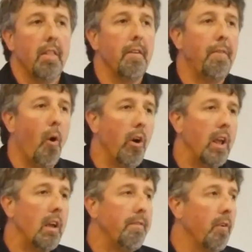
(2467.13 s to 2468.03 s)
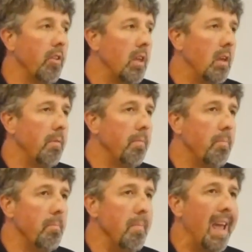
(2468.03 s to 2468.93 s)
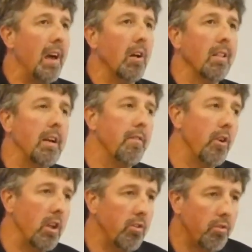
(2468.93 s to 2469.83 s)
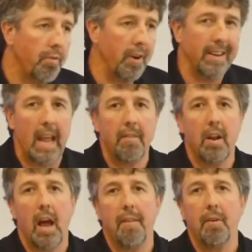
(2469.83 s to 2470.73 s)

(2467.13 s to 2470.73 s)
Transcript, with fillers: The forwarding for the mail liveries for David